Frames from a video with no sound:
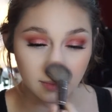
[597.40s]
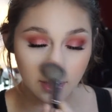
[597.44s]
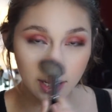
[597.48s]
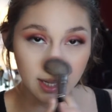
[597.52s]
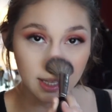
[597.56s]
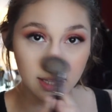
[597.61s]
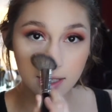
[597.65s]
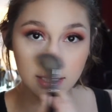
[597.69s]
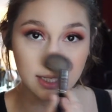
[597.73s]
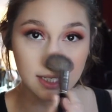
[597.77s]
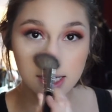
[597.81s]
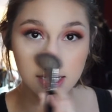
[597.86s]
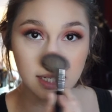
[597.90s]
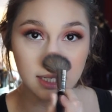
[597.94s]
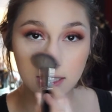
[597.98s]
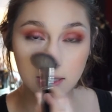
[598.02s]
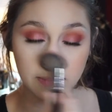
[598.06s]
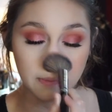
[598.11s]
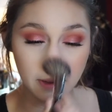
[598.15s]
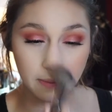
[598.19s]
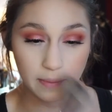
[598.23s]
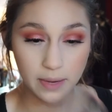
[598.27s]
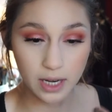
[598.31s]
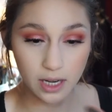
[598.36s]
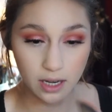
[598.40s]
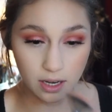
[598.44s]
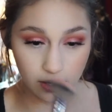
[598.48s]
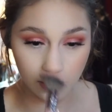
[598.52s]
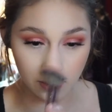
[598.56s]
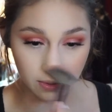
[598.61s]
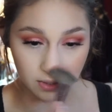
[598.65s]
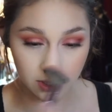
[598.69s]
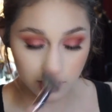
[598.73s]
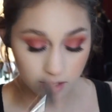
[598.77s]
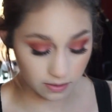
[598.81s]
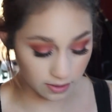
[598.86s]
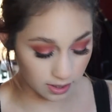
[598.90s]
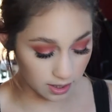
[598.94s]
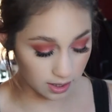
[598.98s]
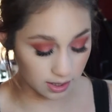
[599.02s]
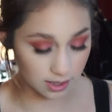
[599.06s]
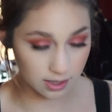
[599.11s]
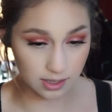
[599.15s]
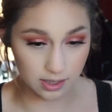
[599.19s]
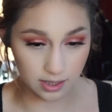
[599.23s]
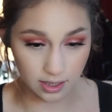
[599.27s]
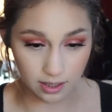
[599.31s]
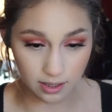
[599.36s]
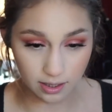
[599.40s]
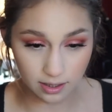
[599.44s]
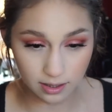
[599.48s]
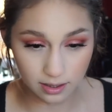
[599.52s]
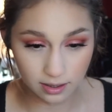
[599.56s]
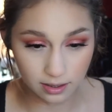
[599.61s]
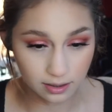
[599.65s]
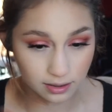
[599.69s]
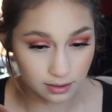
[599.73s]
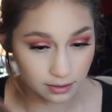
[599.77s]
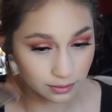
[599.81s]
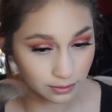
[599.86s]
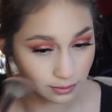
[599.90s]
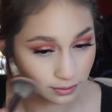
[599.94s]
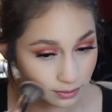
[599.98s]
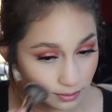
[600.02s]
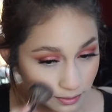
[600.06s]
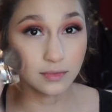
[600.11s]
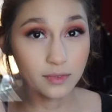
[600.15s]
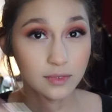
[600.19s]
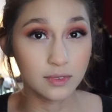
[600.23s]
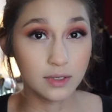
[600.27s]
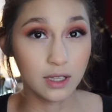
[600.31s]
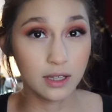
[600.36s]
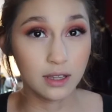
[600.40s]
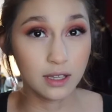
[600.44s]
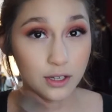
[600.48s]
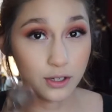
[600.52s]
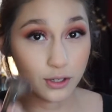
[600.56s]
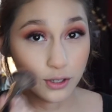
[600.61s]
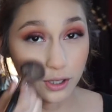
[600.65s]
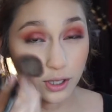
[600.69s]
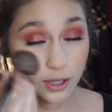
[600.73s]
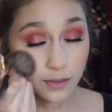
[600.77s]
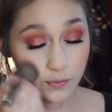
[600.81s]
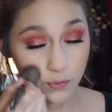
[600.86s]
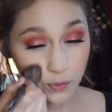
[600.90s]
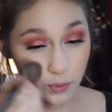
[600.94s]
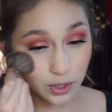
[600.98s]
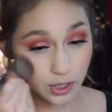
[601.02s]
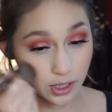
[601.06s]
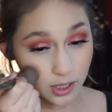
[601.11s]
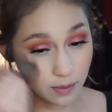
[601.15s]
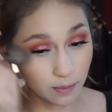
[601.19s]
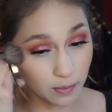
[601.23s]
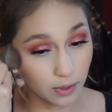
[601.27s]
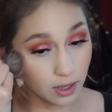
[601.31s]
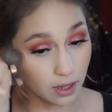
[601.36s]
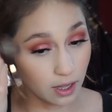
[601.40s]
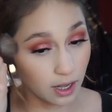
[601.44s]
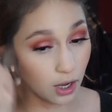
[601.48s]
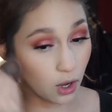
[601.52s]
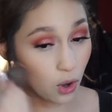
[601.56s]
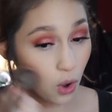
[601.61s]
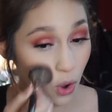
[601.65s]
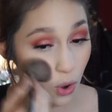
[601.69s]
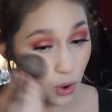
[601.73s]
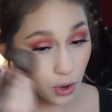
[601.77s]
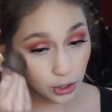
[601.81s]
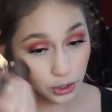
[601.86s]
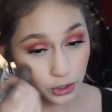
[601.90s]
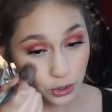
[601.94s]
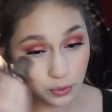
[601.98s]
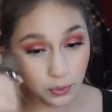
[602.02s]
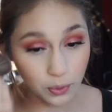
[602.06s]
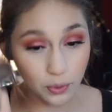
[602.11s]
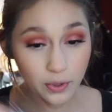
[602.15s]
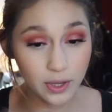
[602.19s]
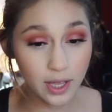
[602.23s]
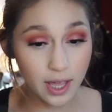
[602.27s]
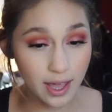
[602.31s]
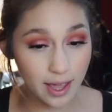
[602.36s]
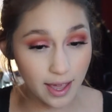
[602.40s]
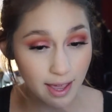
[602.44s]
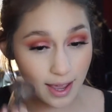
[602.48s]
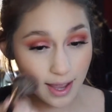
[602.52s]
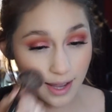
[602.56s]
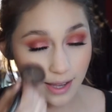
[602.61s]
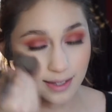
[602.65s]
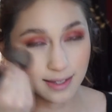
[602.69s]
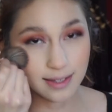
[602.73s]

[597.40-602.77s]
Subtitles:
I like to take some on my nose so I look sick. And then your loved one can be like, oh, are you okay?